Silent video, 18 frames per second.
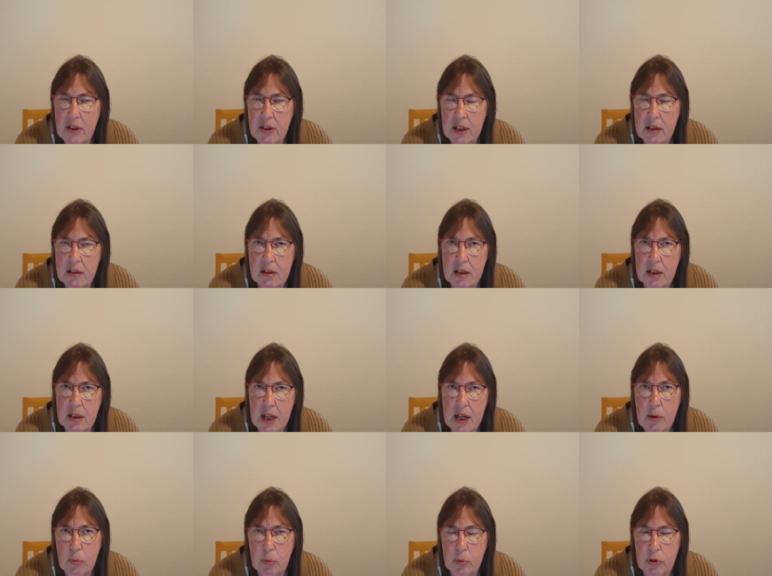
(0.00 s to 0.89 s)
things like
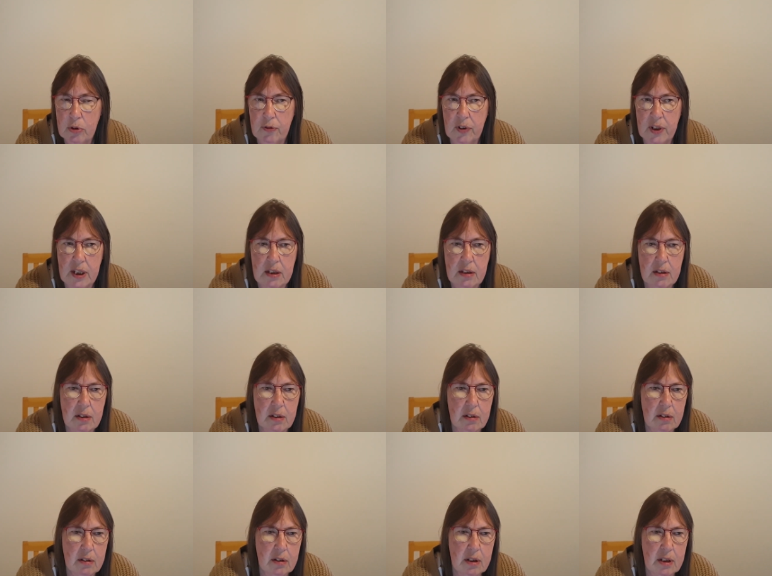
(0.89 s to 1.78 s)
that would find
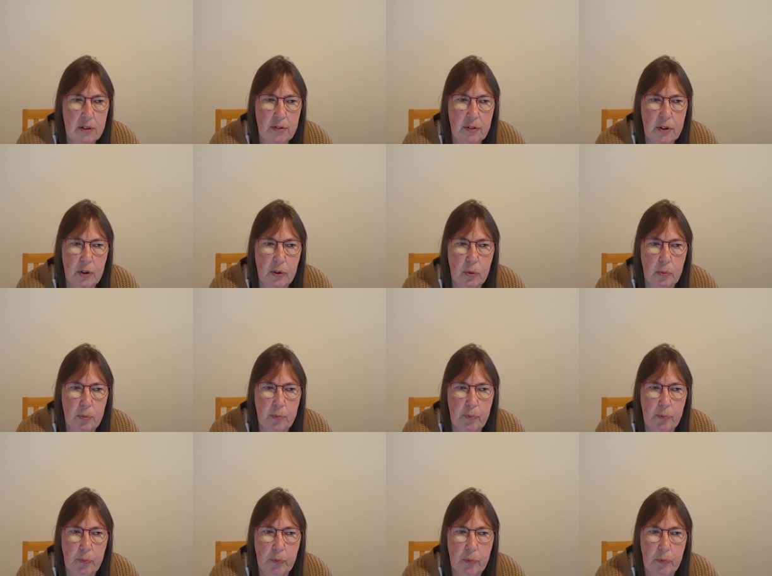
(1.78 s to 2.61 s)
difficult.